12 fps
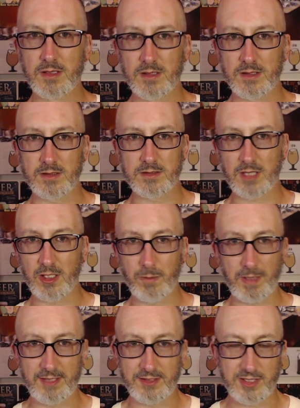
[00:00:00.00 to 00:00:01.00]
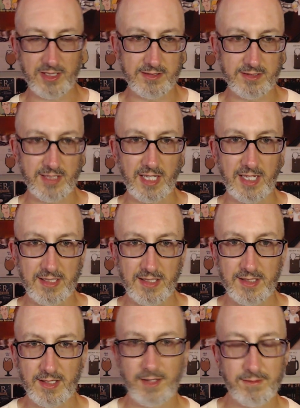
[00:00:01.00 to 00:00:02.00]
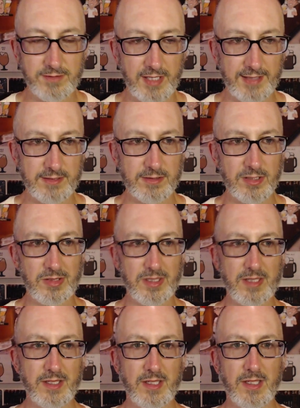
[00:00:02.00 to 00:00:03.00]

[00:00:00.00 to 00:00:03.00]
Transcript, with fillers: Sour Patch Kids candy kind of taste to it,